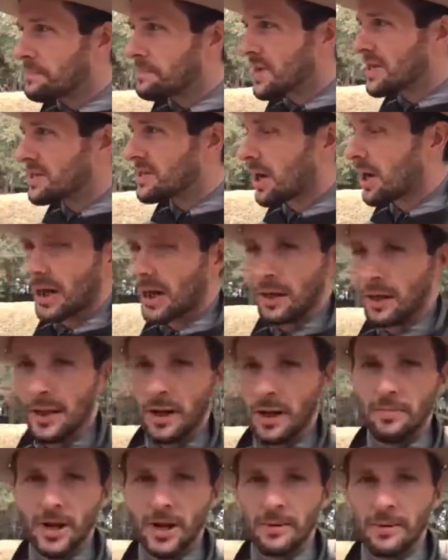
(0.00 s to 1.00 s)
Talk a
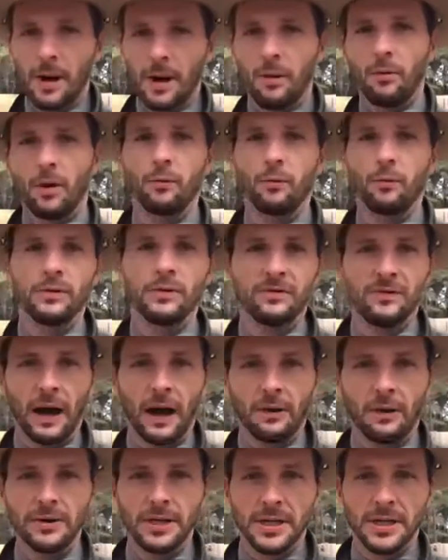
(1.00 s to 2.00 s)
little bit about what we
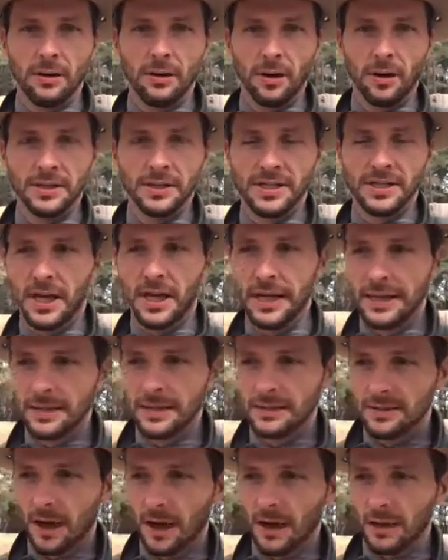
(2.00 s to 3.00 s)
found here on site,
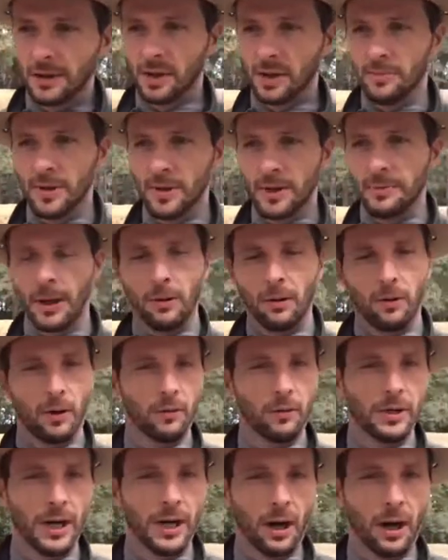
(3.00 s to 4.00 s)
talk a little bit of what
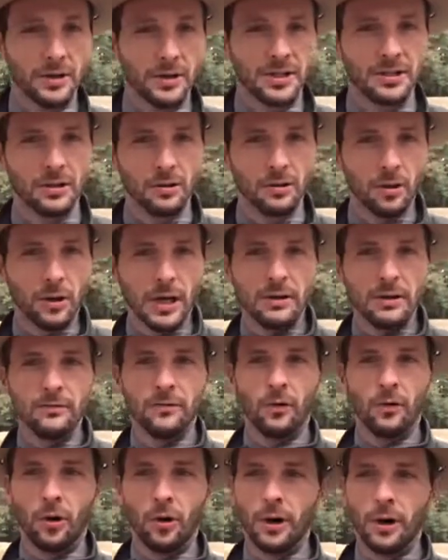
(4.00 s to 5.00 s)
we are still looking
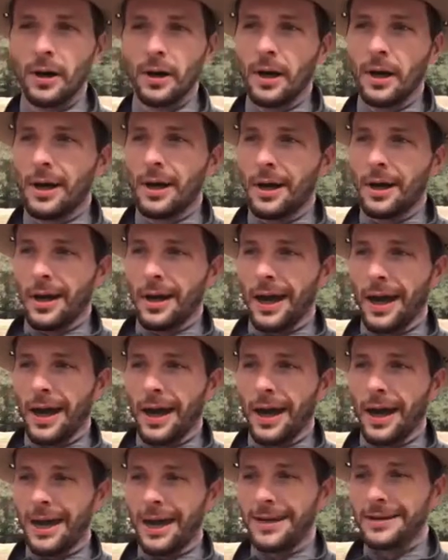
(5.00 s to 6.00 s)
for,
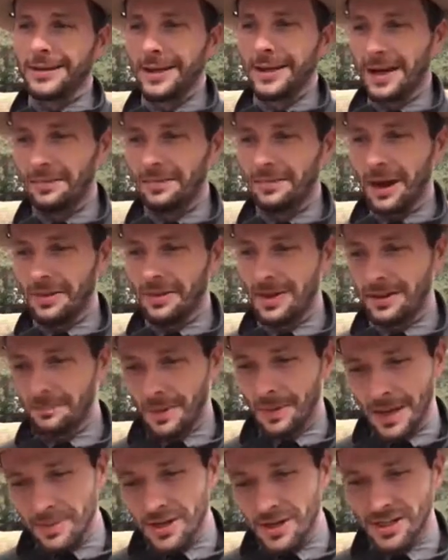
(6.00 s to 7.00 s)
and I think
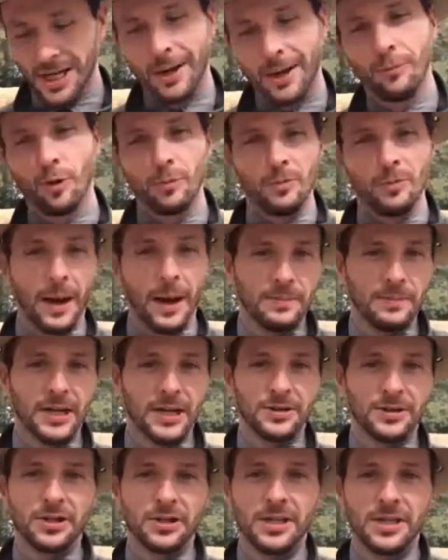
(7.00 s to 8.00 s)
maybe we might be
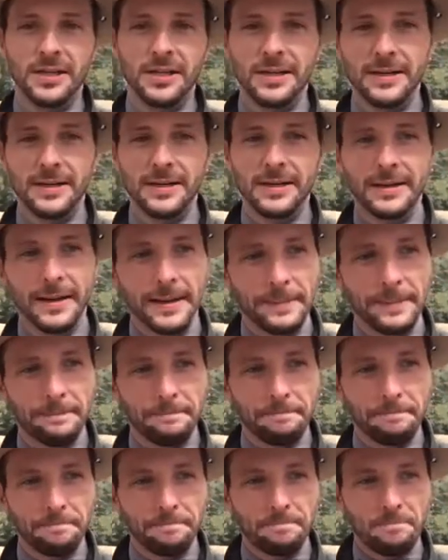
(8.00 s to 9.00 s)
interested in
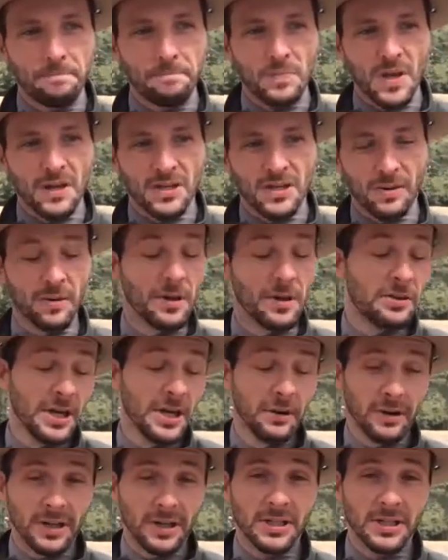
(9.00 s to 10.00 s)
some of the
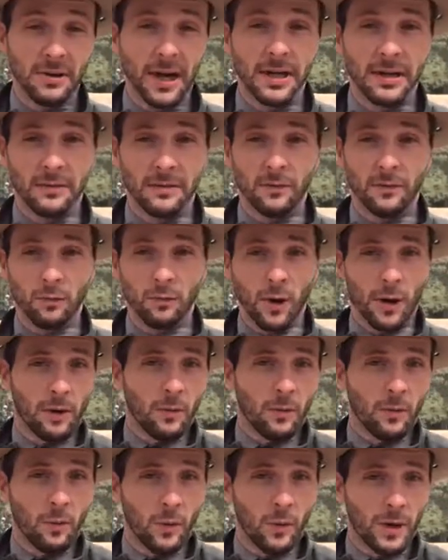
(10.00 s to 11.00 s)
theories, right, of
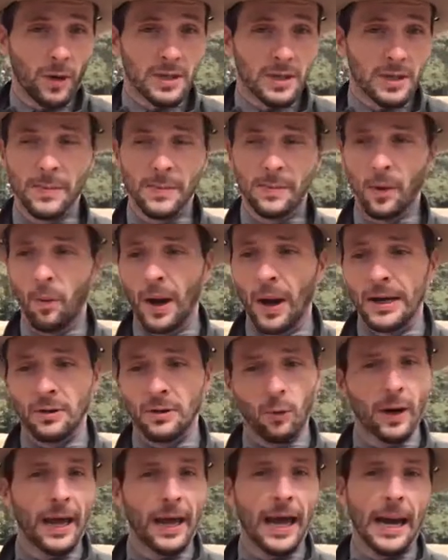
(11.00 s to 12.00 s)
where these people went
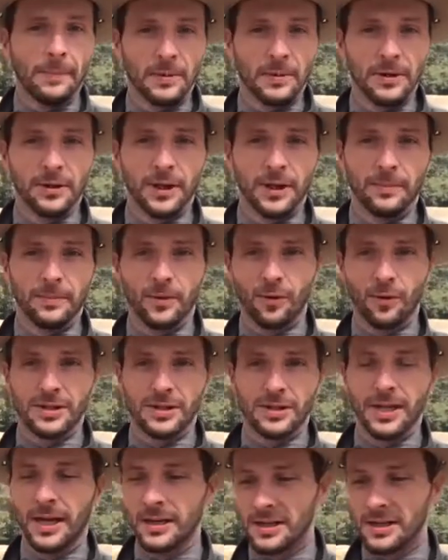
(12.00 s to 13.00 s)
and what happened to them. Of course,
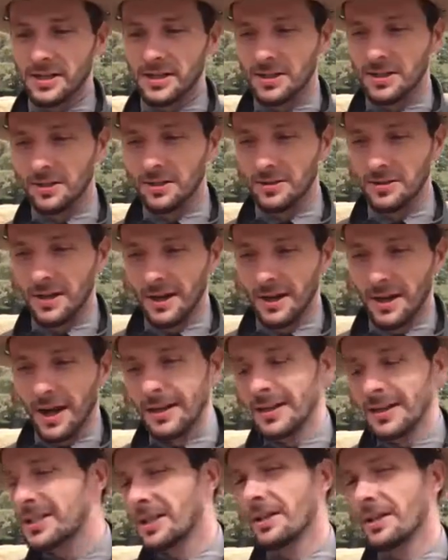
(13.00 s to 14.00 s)
that is still at
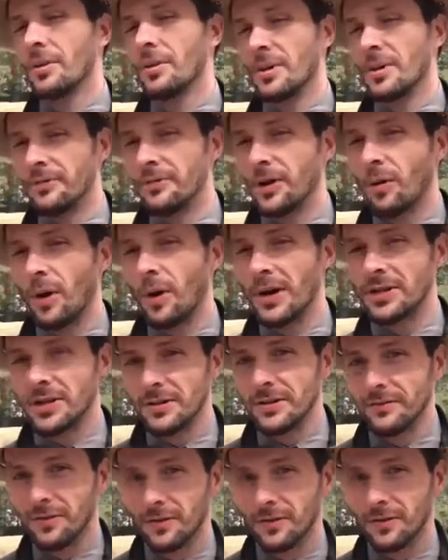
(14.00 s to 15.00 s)
least a little bit of a
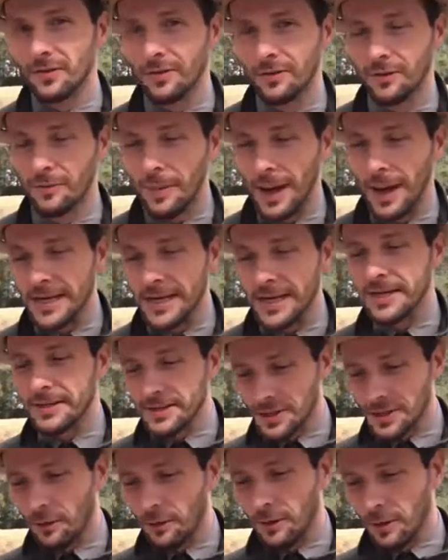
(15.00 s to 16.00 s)
question for many,
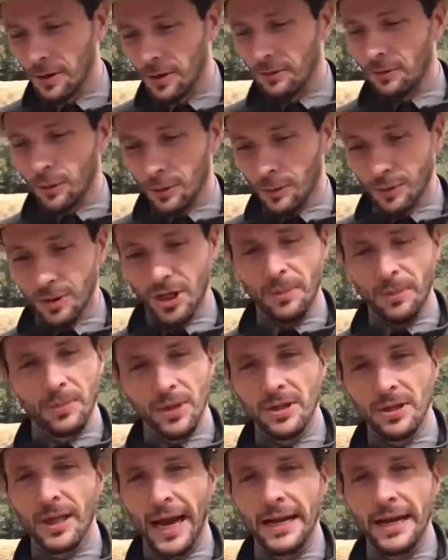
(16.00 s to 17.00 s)
so we'll jump
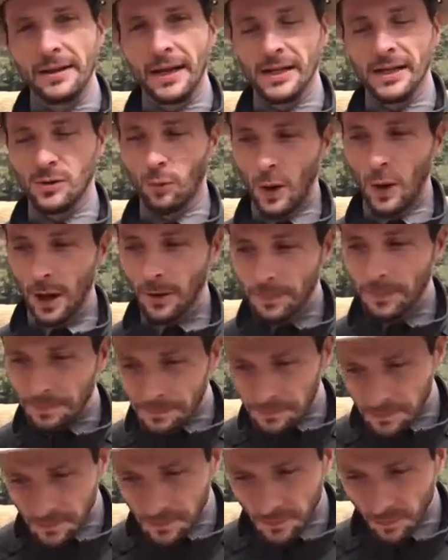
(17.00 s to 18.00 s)
into that as well.
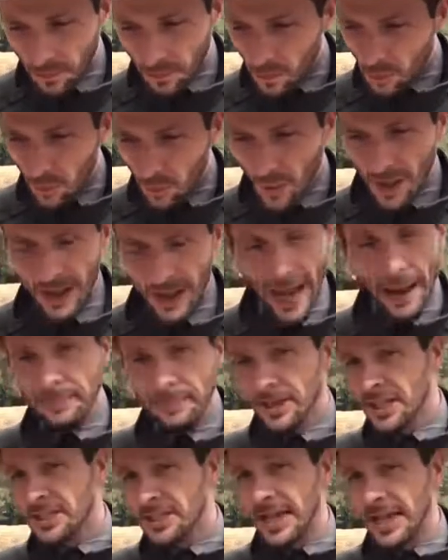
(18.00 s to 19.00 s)

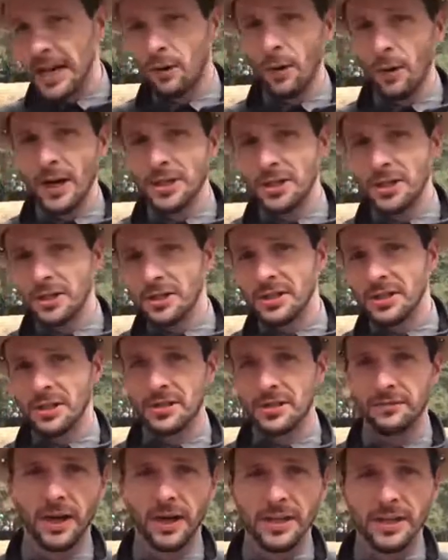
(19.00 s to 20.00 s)
Happy to take questions,
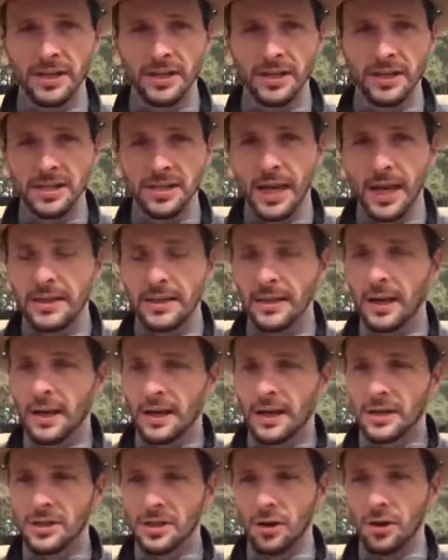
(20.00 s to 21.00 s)
as Fran said.
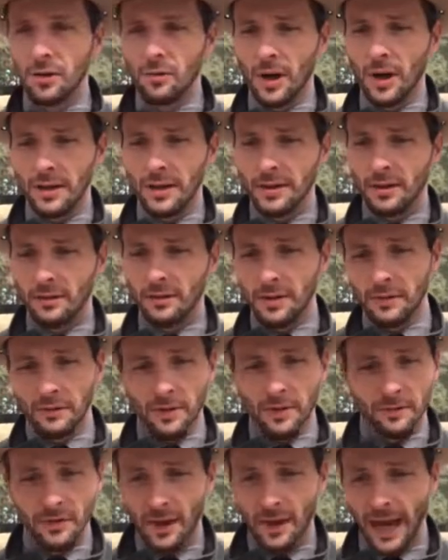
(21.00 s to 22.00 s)
So
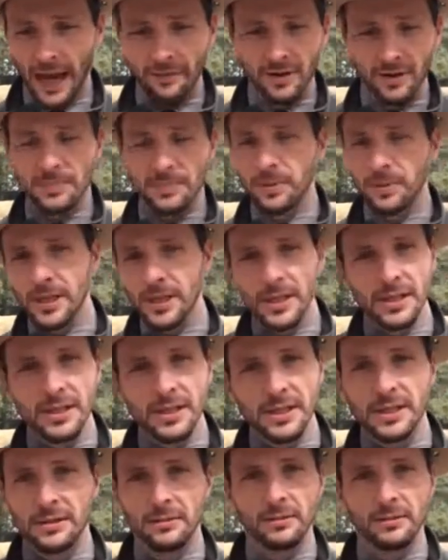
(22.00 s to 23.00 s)
if you have any,
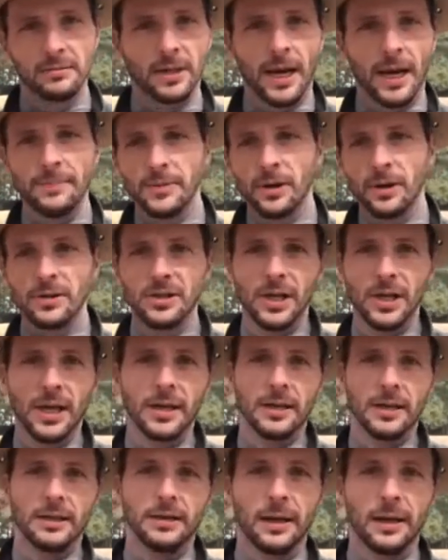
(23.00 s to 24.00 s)
please type those
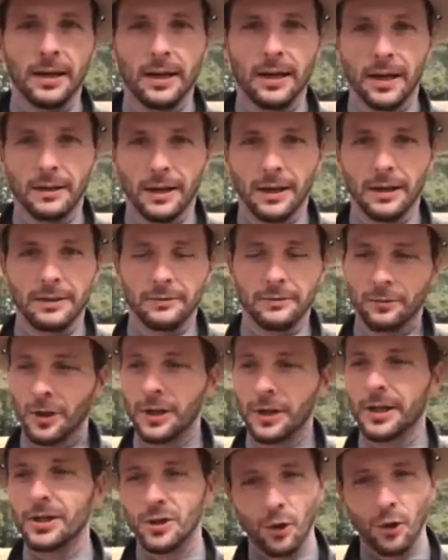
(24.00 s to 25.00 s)
in, and I
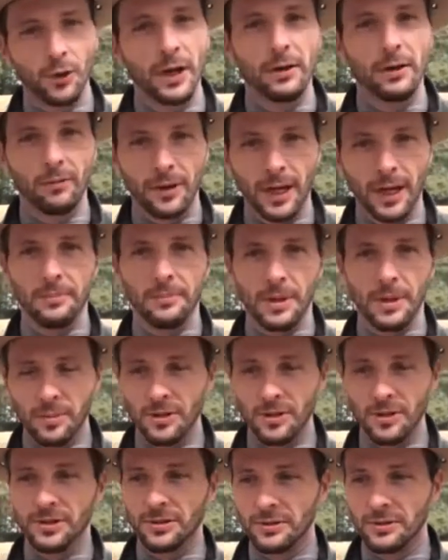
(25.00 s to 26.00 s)
really enjoy it when I am
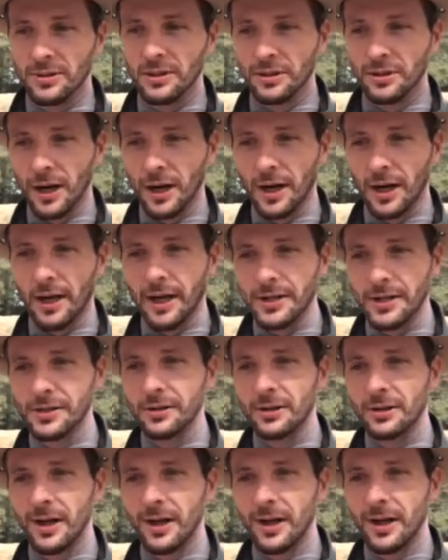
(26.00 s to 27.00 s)
able to try to
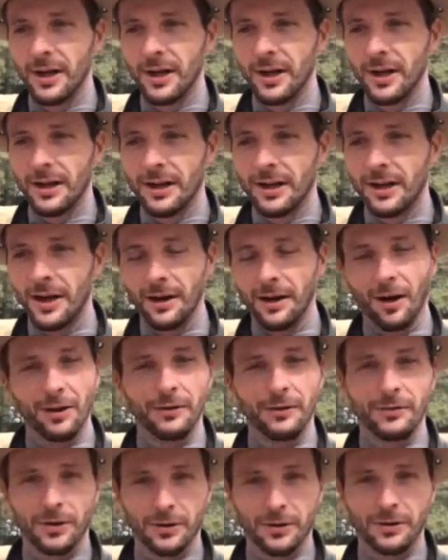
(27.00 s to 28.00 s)
answer
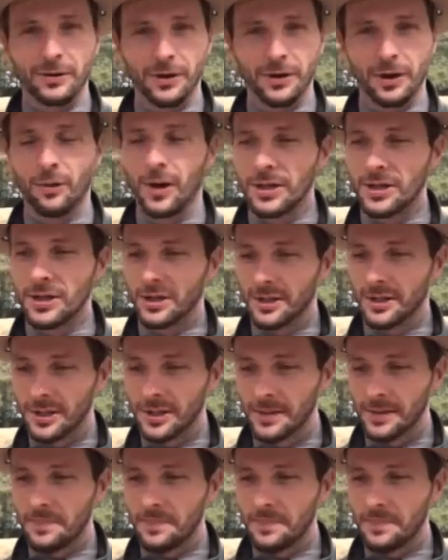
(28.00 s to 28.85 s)
all of your questions.